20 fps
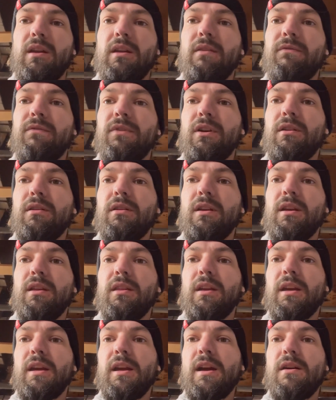up figuring
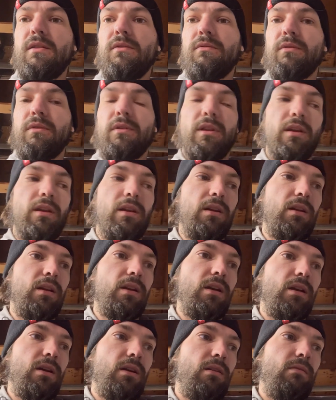anything out, then
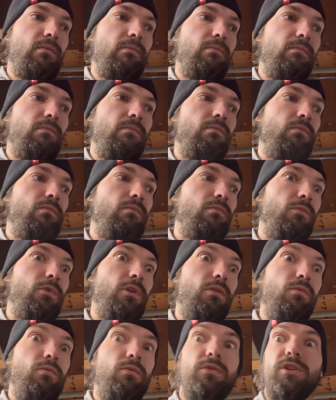
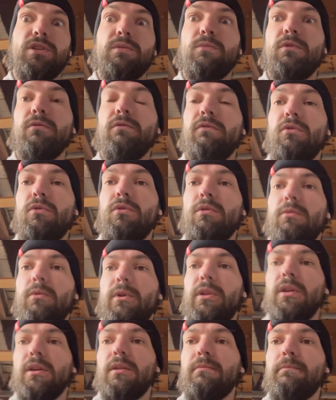yeah, we'll just move forward
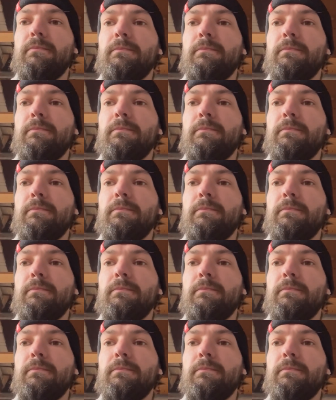with it.